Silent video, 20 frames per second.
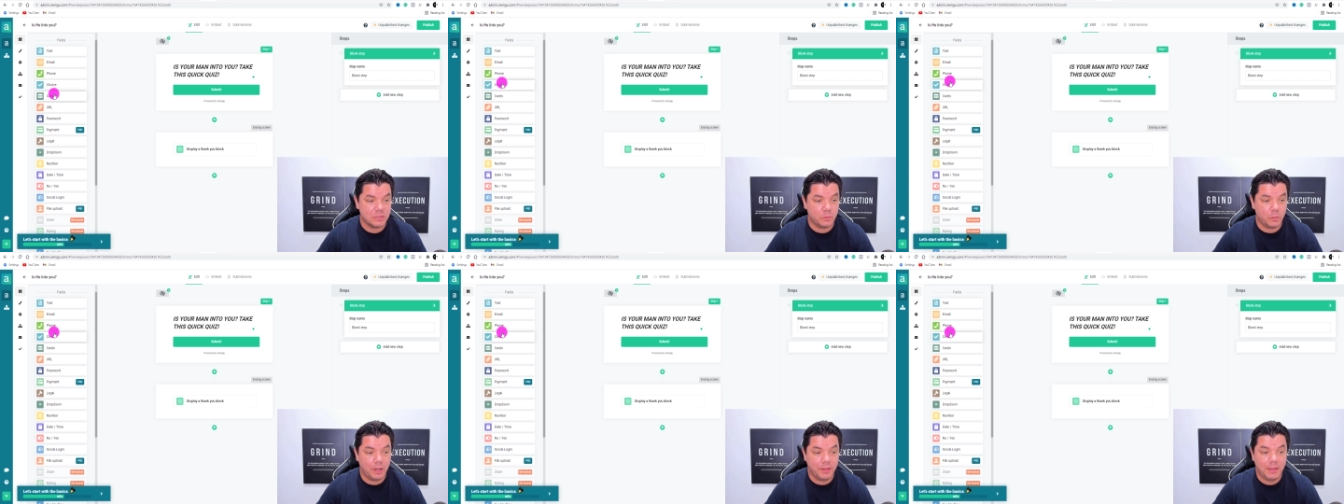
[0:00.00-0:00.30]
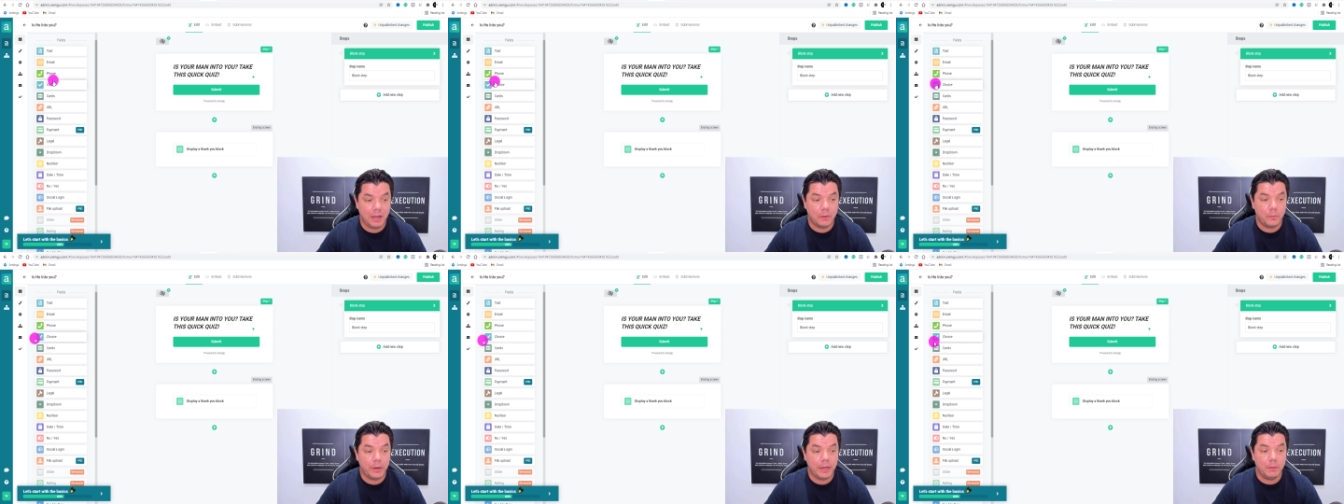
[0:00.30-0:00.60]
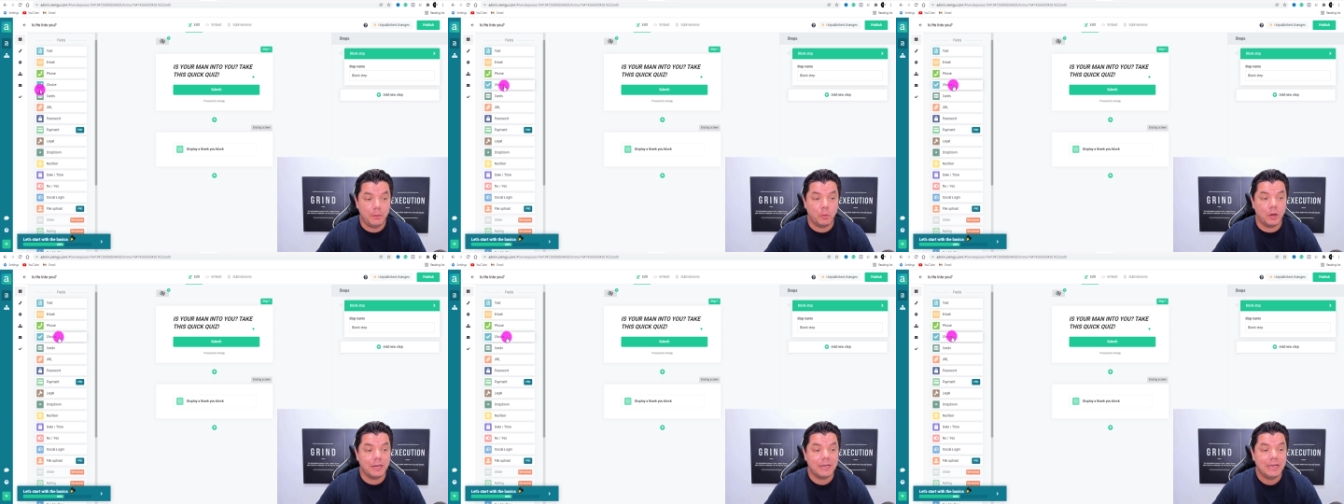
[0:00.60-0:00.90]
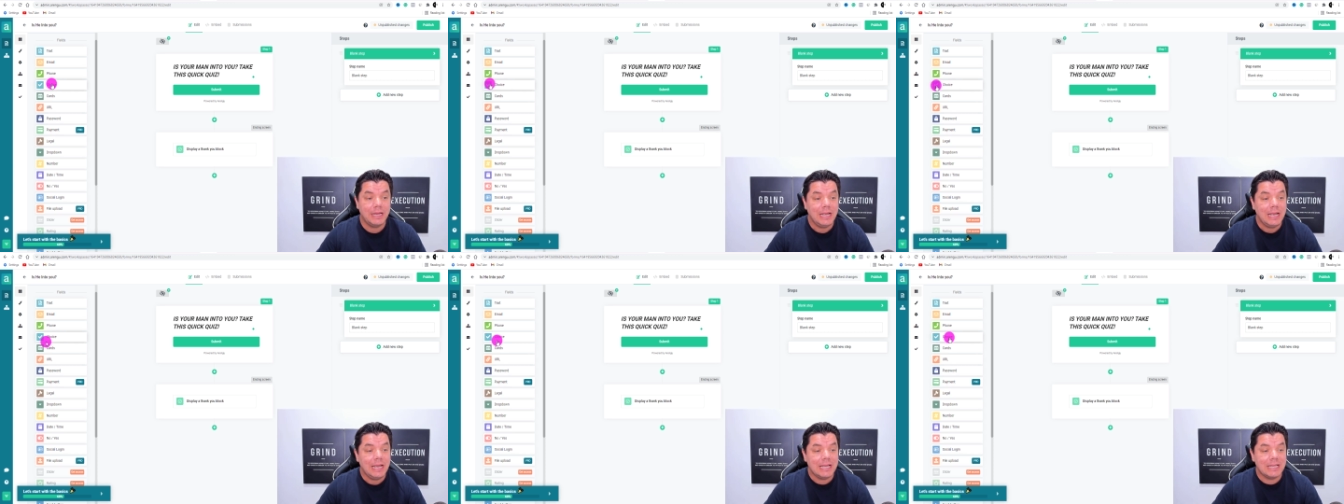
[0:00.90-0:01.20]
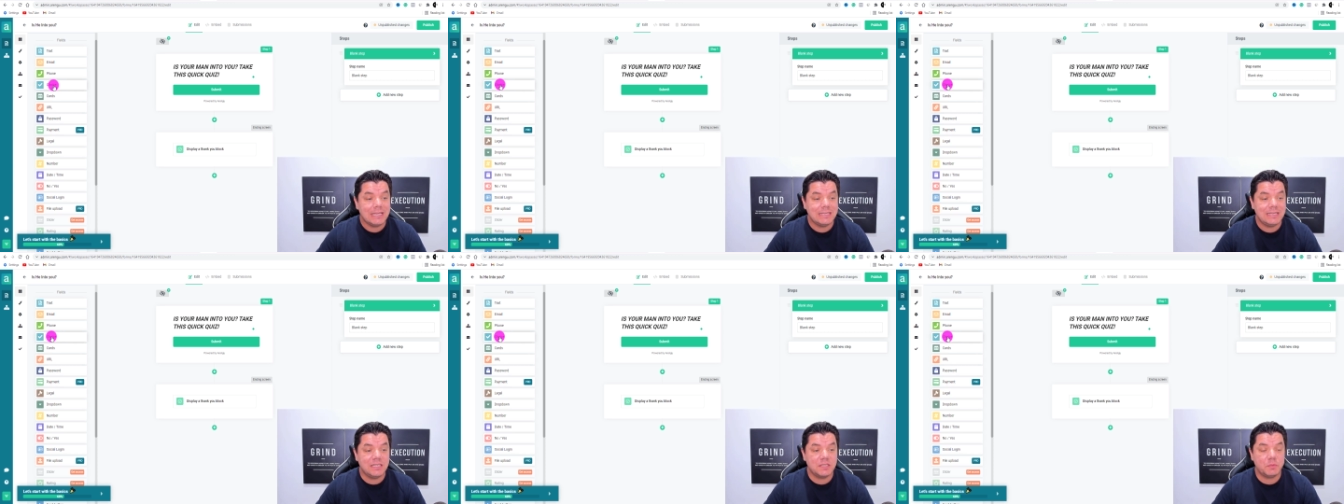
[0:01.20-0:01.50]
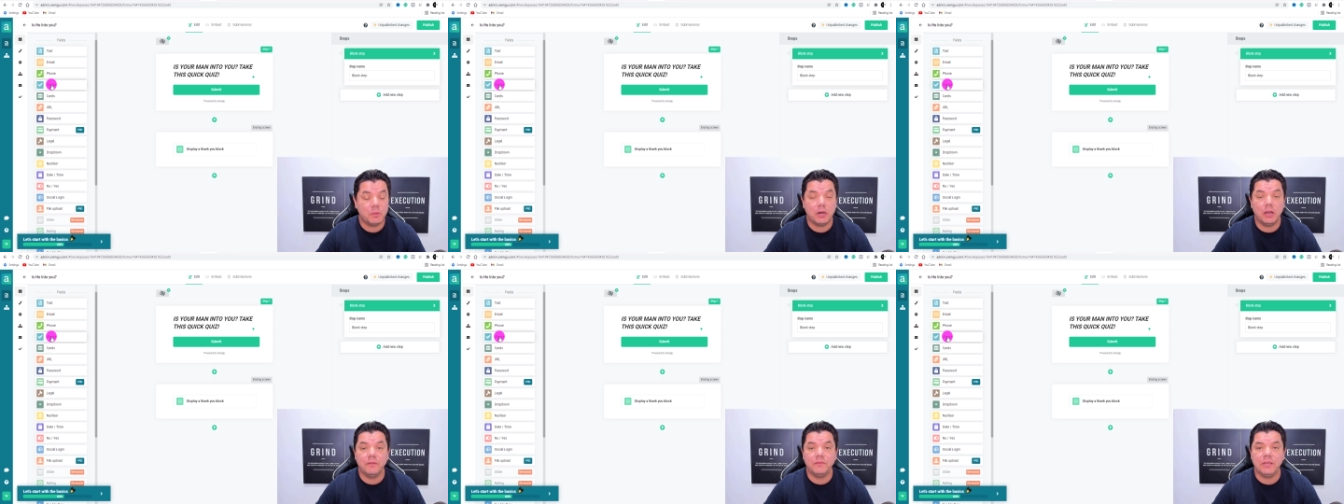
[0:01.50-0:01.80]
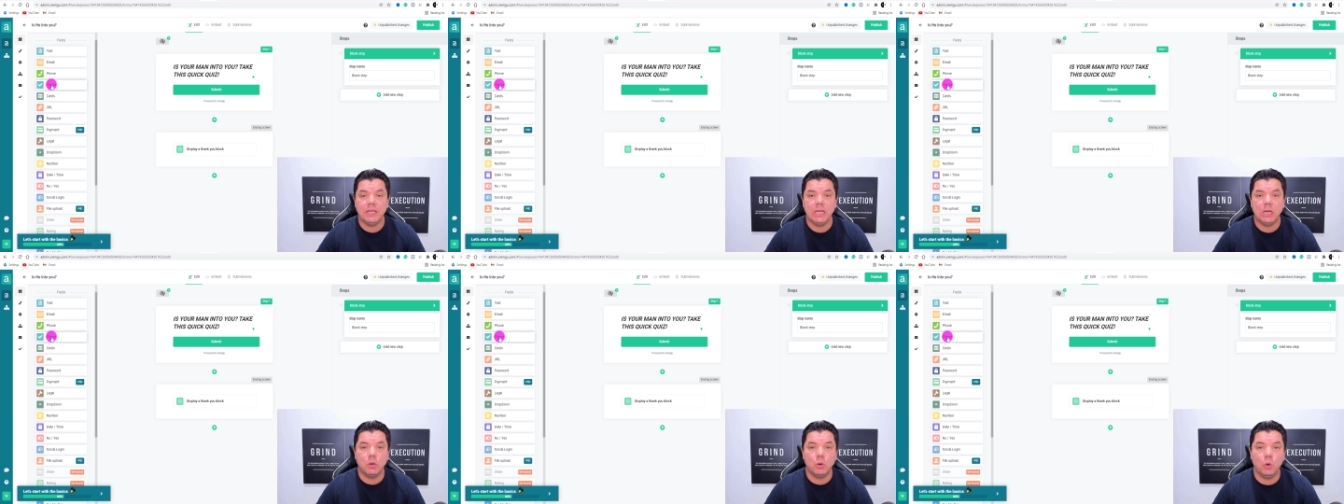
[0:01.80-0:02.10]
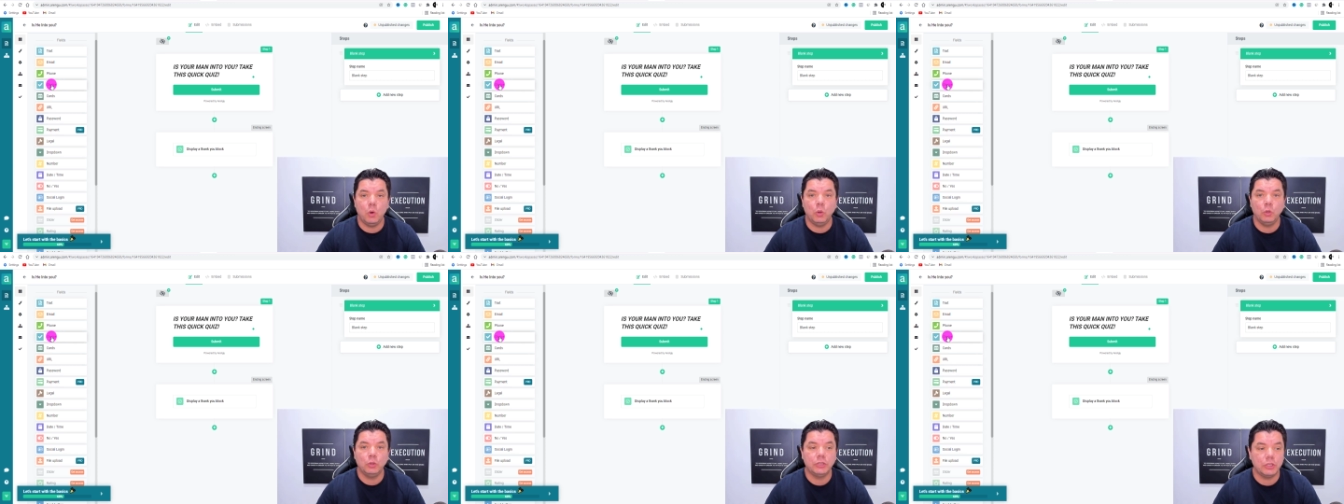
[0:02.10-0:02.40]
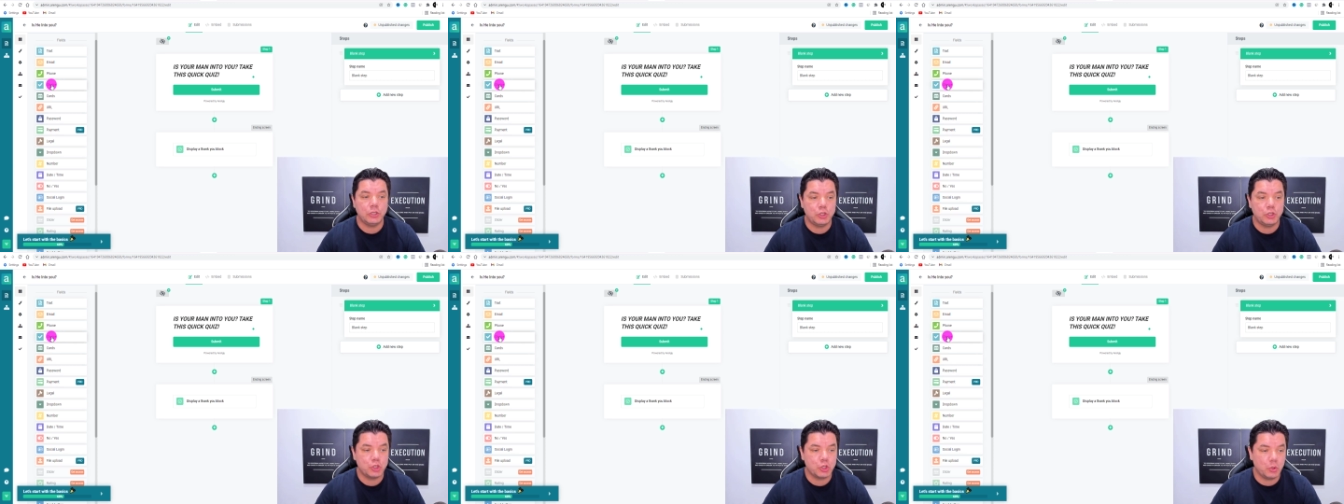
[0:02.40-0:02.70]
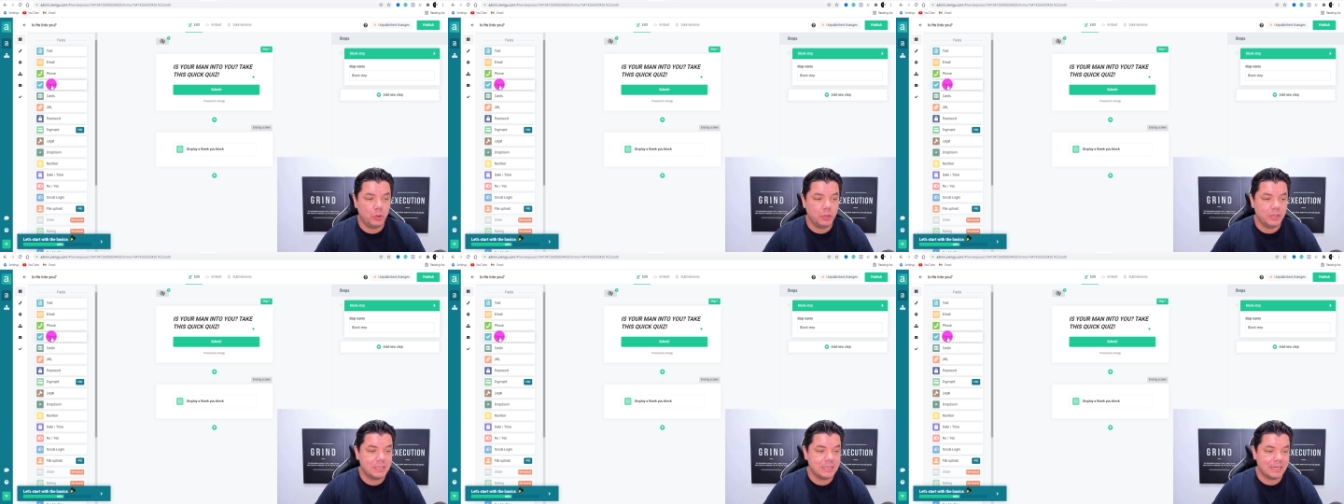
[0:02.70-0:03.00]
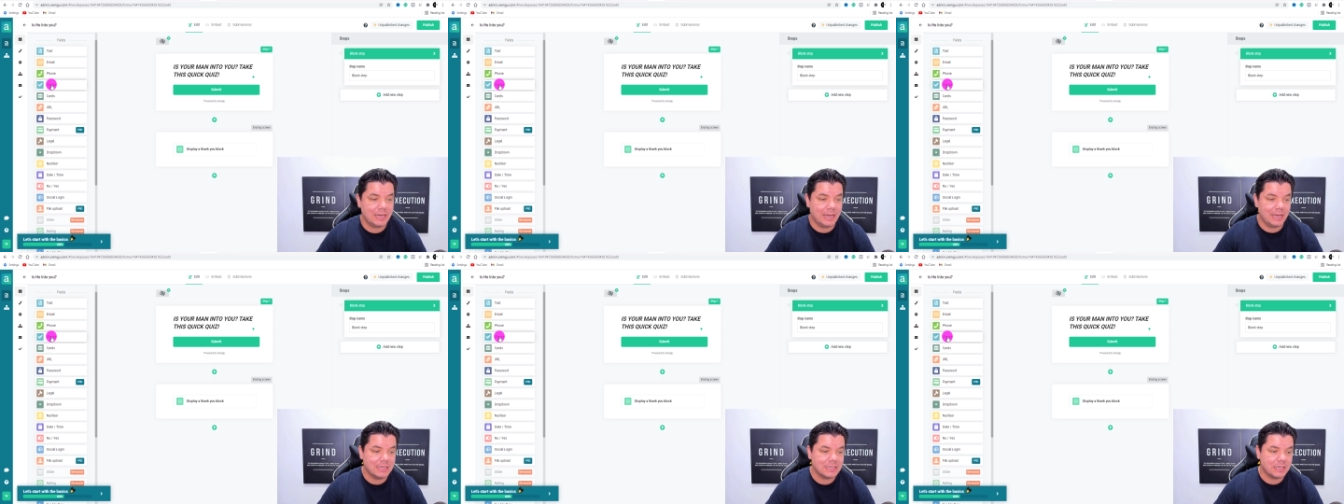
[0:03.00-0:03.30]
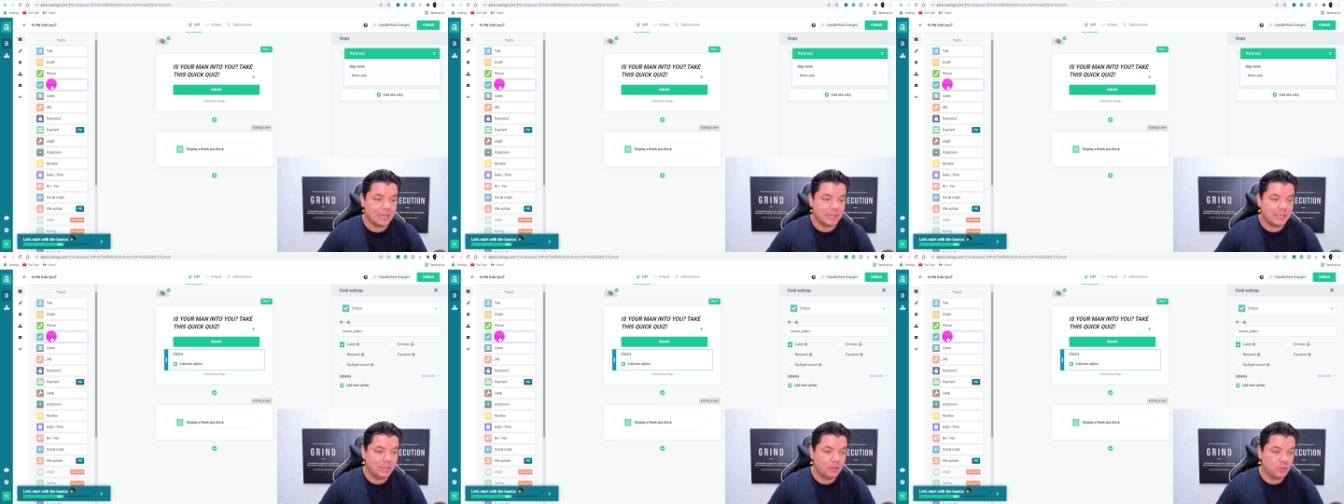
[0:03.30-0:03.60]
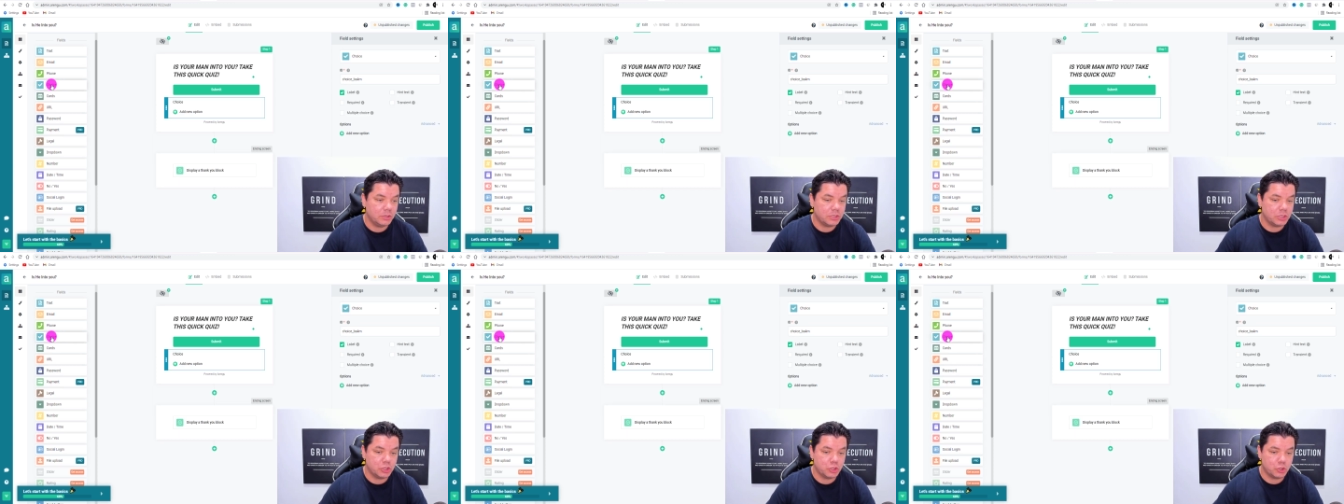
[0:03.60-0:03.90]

The one that we want is this one over here called choice, okay? So click onto